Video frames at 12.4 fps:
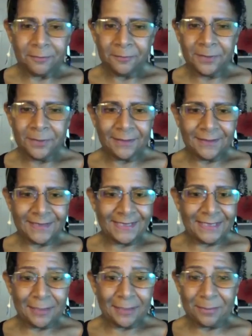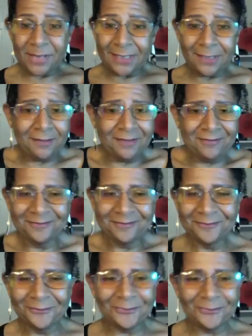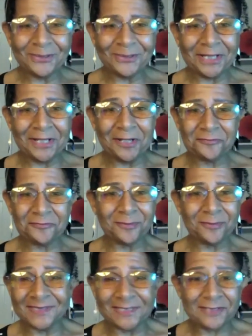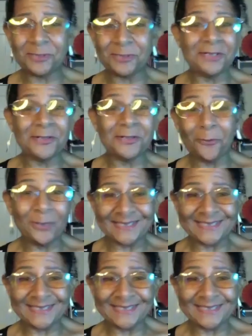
didn't think anybody would want to hear from us because we didn't know what